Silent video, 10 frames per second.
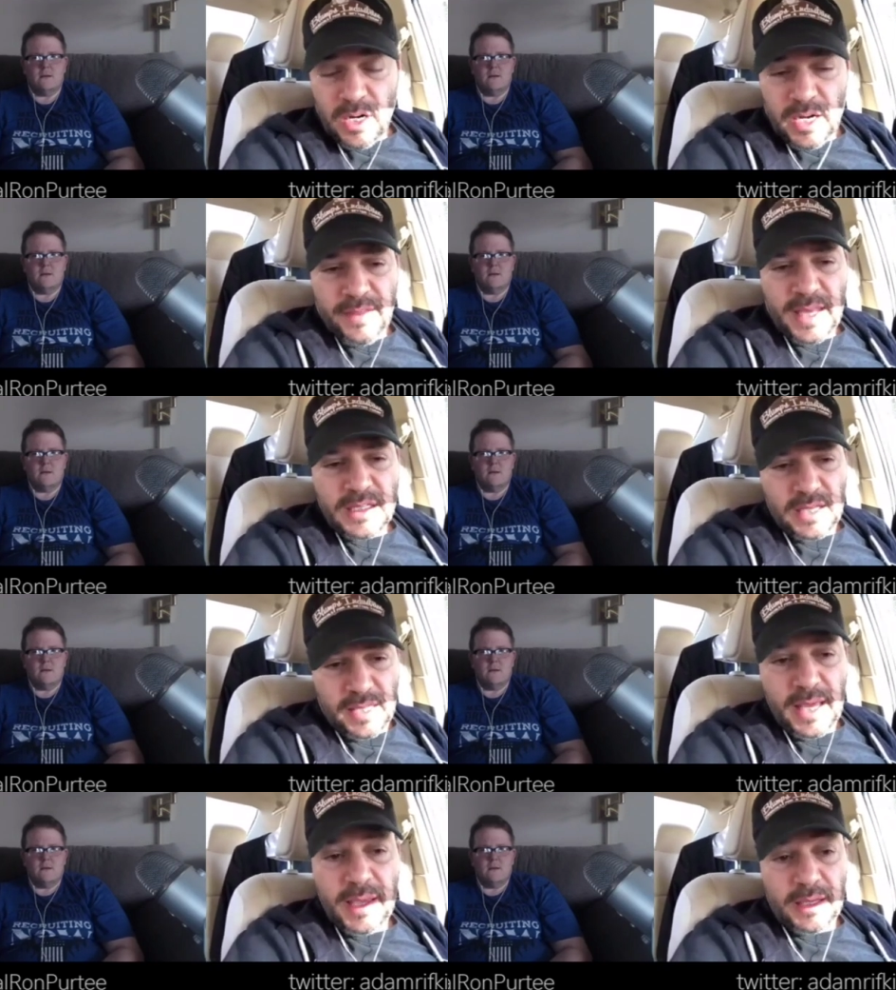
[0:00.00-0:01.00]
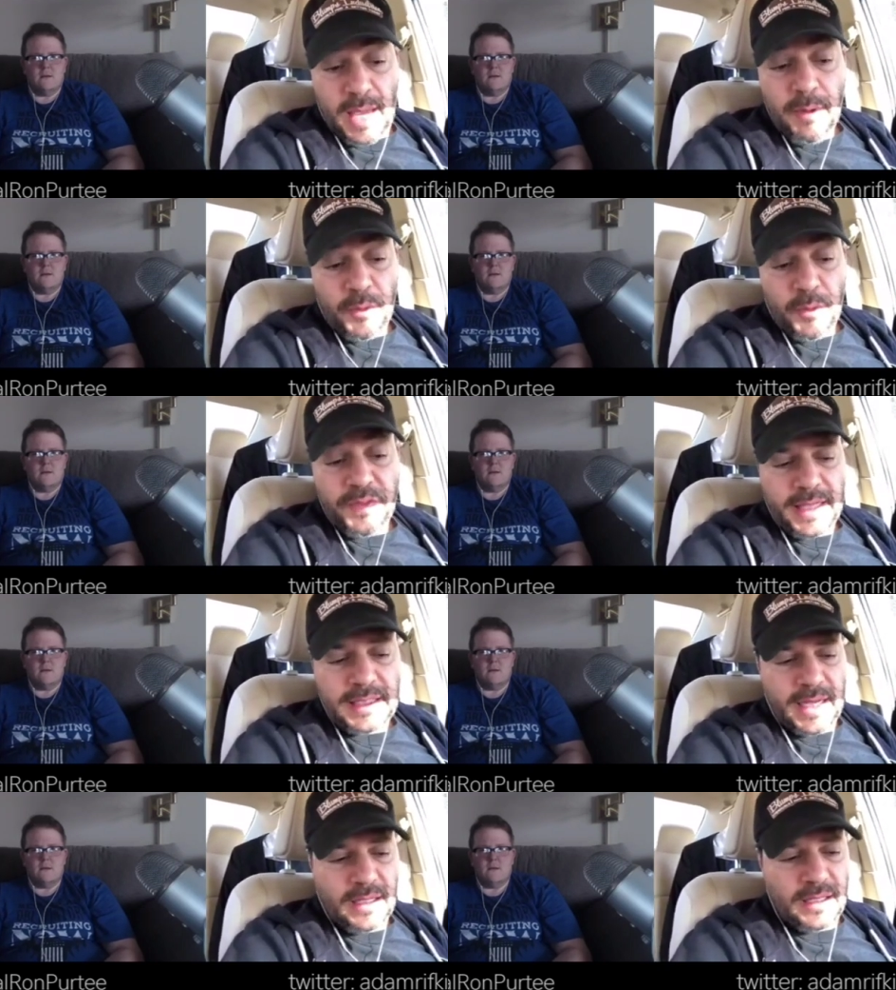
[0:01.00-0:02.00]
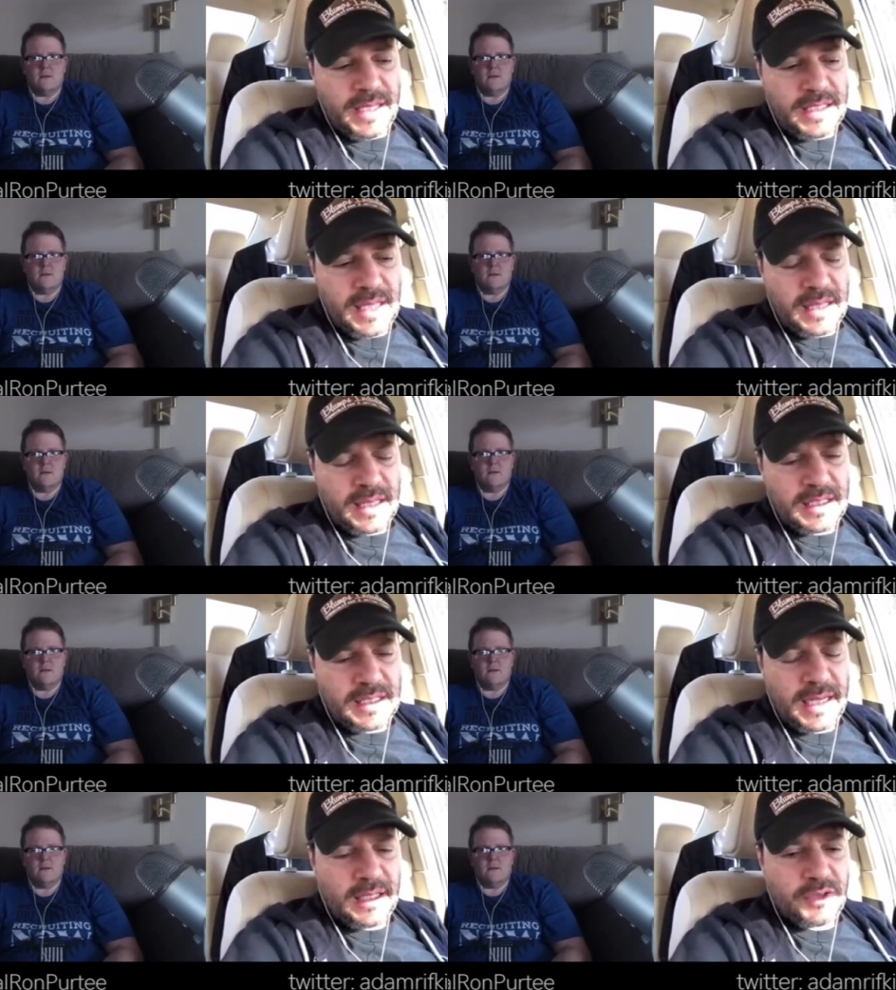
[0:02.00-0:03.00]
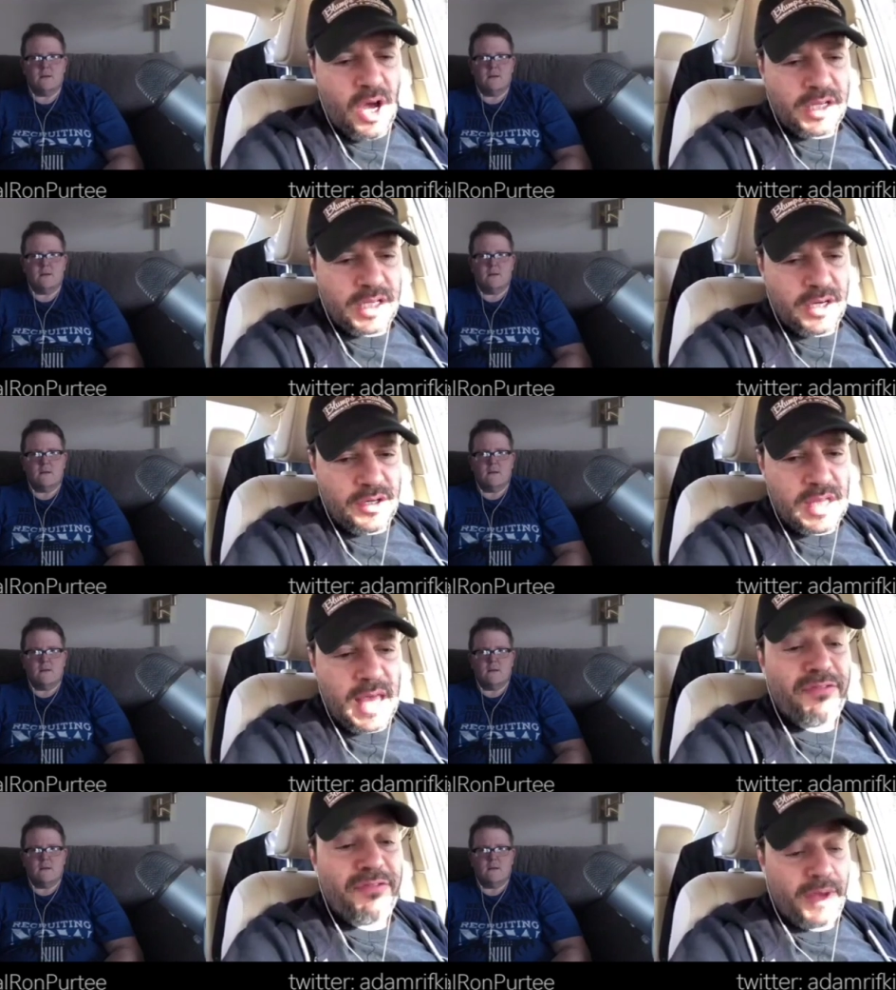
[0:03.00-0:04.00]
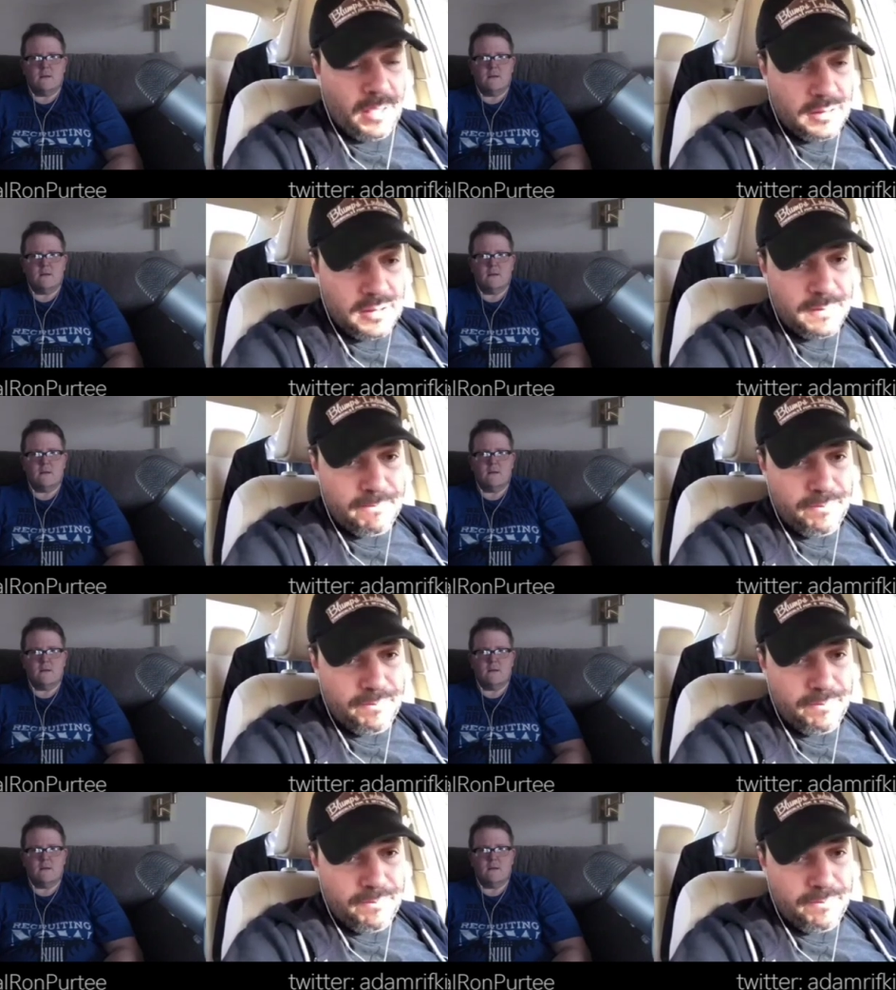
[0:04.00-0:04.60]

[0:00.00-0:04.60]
Speaker 1: And they and they came up with that title, and they said that the title of Dog Years they felt